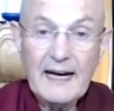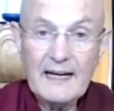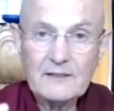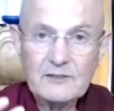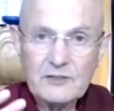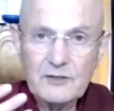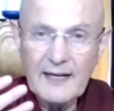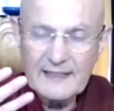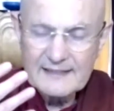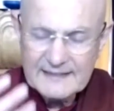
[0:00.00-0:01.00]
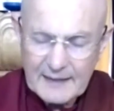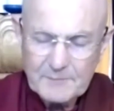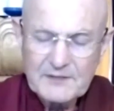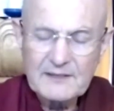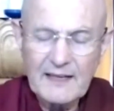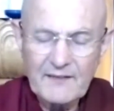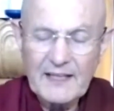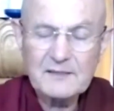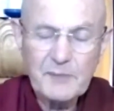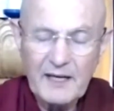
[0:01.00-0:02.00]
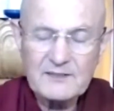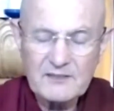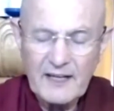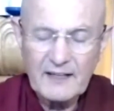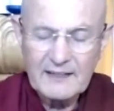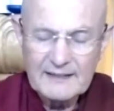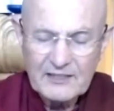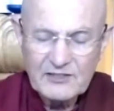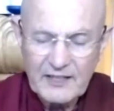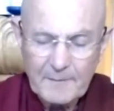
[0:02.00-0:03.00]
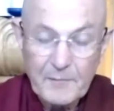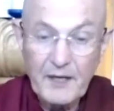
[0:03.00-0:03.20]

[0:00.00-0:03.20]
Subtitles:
and to accept that that's part of our conditioning.